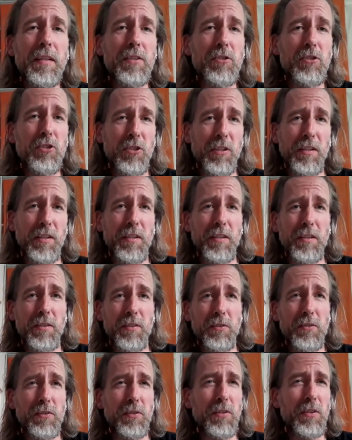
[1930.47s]
share
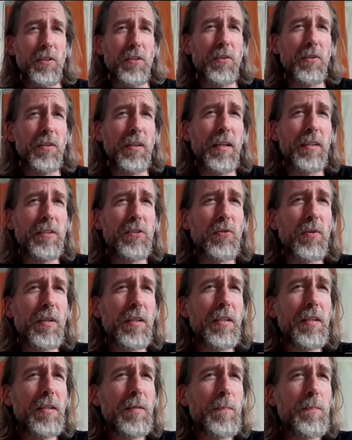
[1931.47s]
concerning online
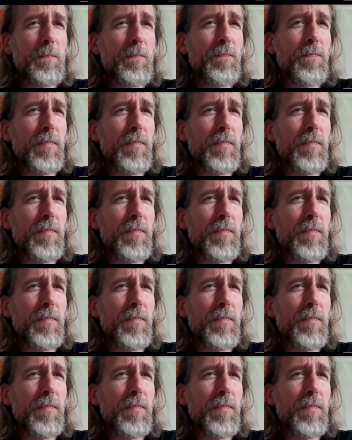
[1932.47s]
training.